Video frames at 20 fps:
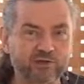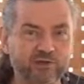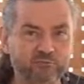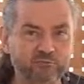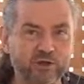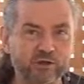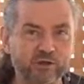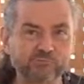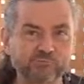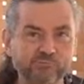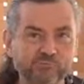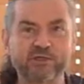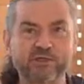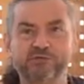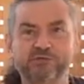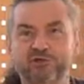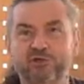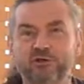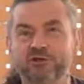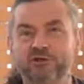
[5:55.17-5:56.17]
I have my own
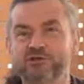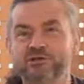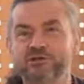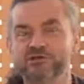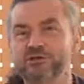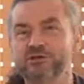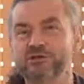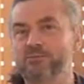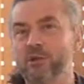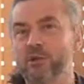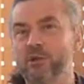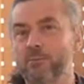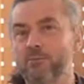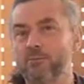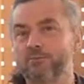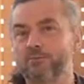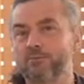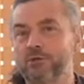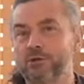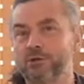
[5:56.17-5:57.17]
methodology, so
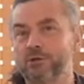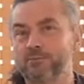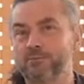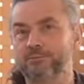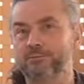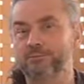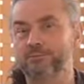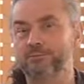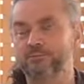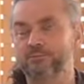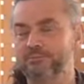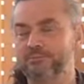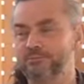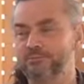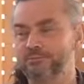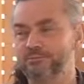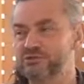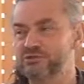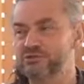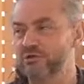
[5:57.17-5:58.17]

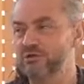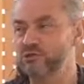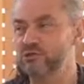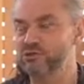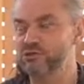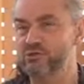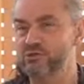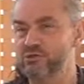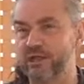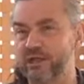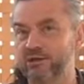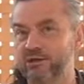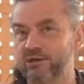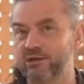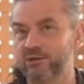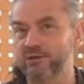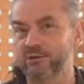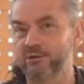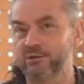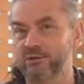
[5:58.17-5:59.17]
I'm starting to
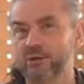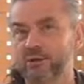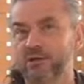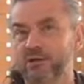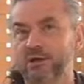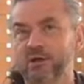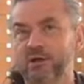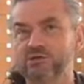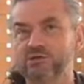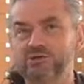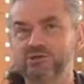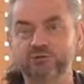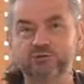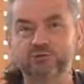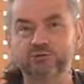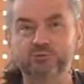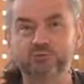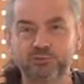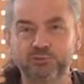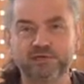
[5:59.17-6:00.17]
think I
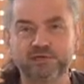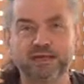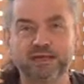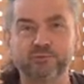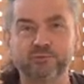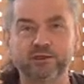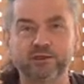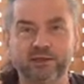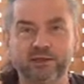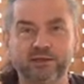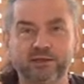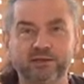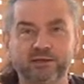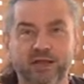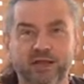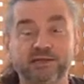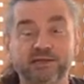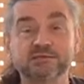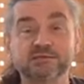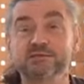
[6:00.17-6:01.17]
should put it out
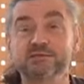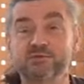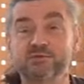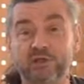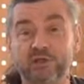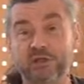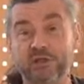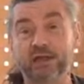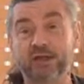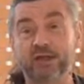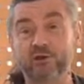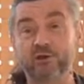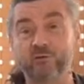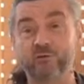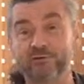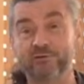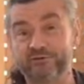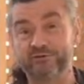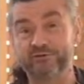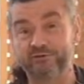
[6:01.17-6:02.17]
there as the
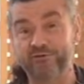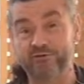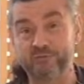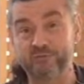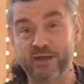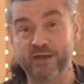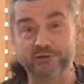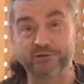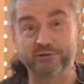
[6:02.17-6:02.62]
Acquaviva